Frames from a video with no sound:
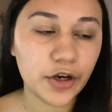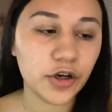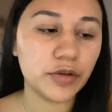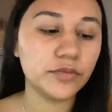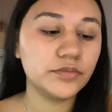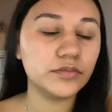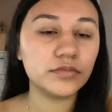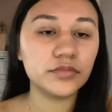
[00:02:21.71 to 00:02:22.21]

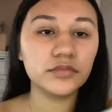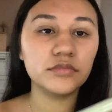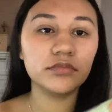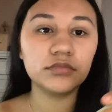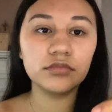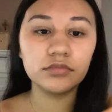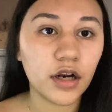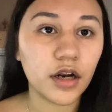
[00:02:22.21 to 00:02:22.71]

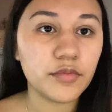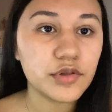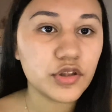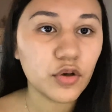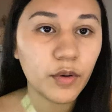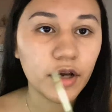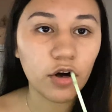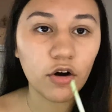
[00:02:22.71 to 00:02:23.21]
And I'm just
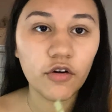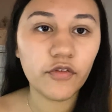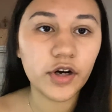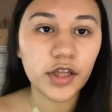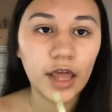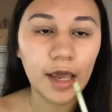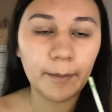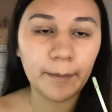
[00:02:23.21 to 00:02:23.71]
going over
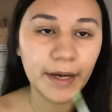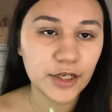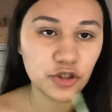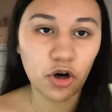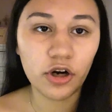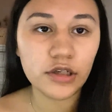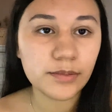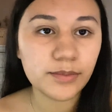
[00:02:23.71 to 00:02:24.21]
like my
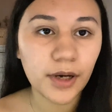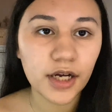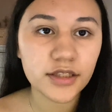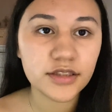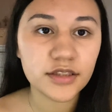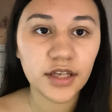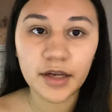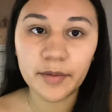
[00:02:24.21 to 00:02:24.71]
dark
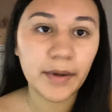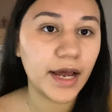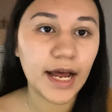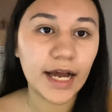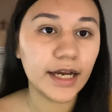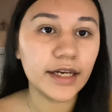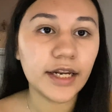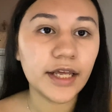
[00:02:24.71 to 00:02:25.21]
spots, like my
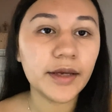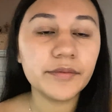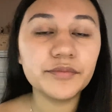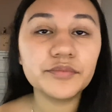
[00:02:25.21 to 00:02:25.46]
acne.